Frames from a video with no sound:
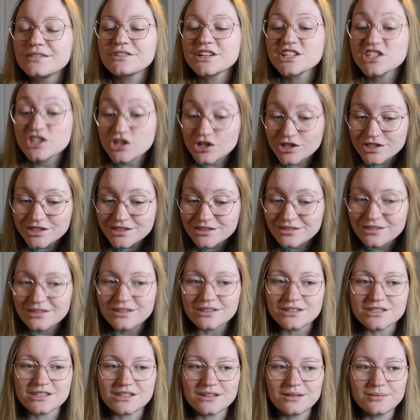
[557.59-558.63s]
return to the
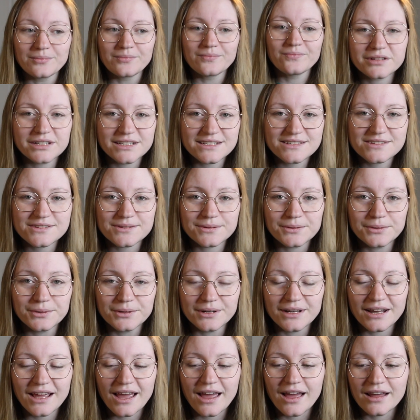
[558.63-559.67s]
gym pretty
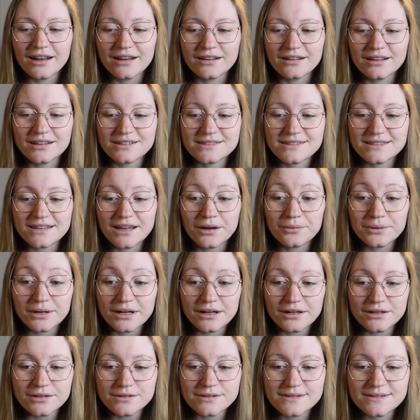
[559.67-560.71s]
soon and I'll see how it
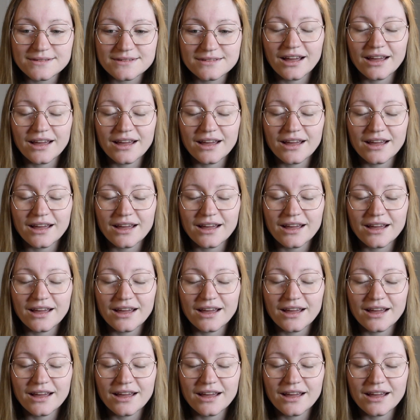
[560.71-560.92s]
goes.